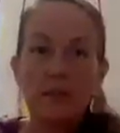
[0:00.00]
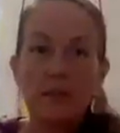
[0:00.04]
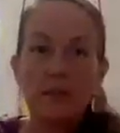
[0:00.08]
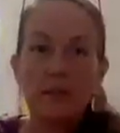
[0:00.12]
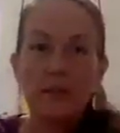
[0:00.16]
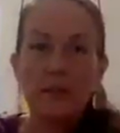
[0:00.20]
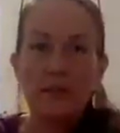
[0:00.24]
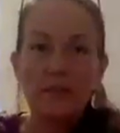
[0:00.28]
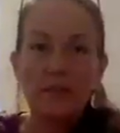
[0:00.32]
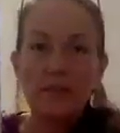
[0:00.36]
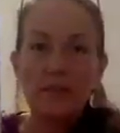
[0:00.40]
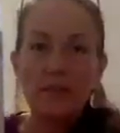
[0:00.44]

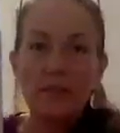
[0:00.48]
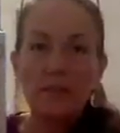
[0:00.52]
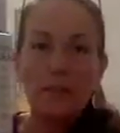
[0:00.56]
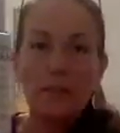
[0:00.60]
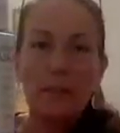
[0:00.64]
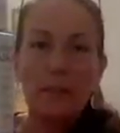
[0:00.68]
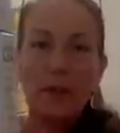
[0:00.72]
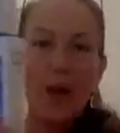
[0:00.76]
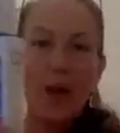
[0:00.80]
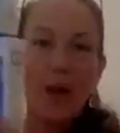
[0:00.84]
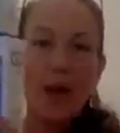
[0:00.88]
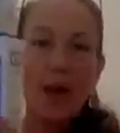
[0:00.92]
This is the
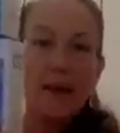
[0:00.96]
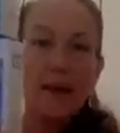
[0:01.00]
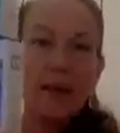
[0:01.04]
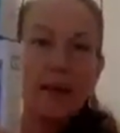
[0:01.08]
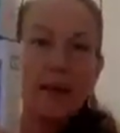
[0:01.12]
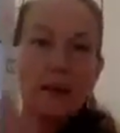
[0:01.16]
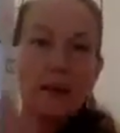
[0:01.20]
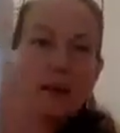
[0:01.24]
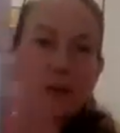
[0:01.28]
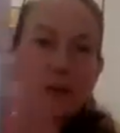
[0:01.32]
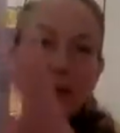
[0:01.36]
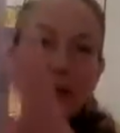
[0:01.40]

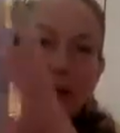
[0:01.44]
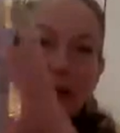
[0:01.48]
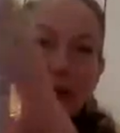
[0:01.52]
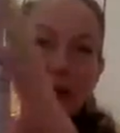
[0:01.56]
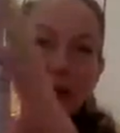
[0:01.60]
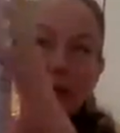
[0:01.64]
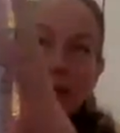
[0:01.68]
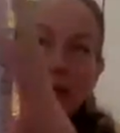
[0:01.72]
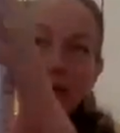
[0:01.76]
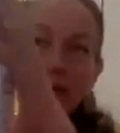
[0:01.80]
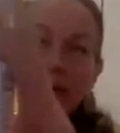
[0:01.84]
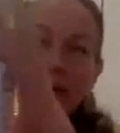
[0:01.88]
body, and
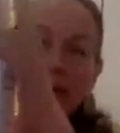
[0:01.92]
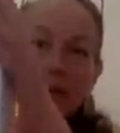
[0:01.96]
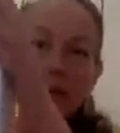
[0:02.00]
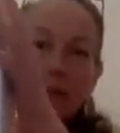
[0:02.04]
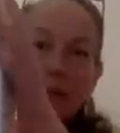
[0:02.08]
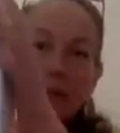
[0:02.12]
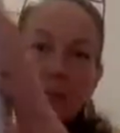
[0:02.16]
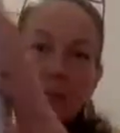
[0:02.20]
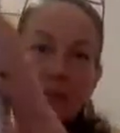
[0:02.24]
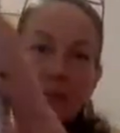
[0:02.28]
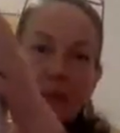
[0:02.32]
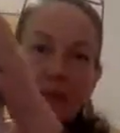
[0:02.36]
this is going to
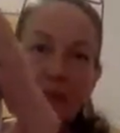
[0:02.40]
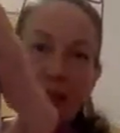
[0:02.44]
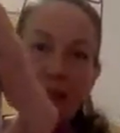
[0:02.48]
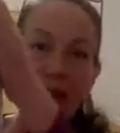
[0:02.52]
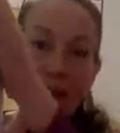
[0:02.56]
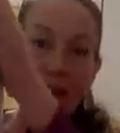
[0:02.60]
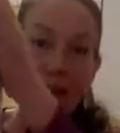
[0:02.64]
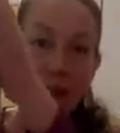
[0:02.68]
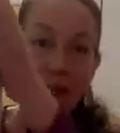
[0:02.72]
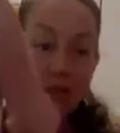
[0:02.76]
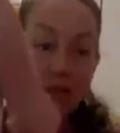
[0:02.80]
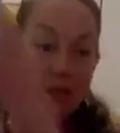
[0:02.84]
be the
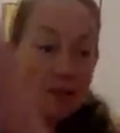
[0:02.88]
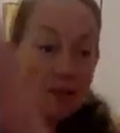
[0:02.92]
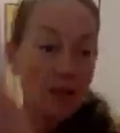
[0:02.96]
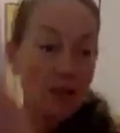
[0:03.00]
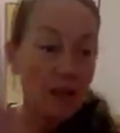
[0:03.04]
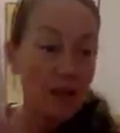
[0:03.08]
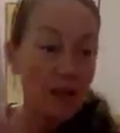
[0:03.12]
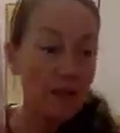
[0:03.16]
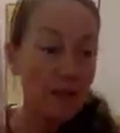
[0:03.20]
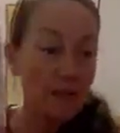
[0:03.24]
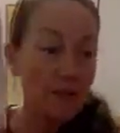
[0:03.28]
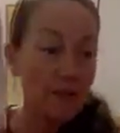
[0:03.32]
head. This
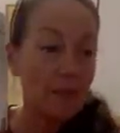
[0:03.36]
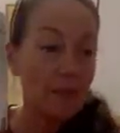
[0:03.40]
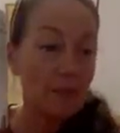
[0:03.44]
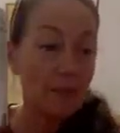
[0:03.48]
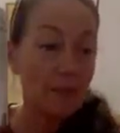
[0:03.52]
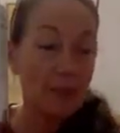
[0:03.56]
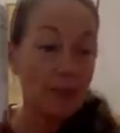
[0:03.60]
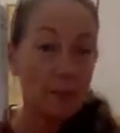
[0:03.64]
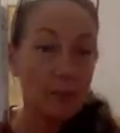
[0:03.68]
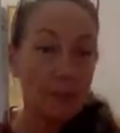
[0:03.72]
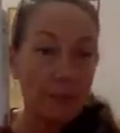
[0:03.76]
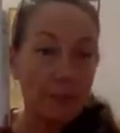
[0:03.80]
guy's going to
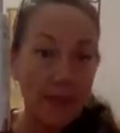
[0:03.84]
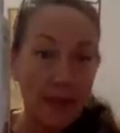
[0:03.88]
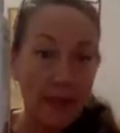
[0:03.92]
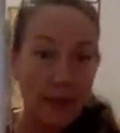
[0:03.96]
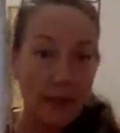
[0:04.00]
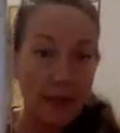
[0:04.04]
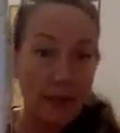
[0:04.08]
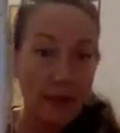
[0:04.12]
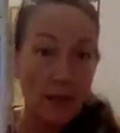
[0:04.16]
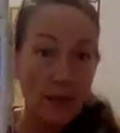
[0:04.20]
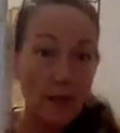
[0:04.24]
be big.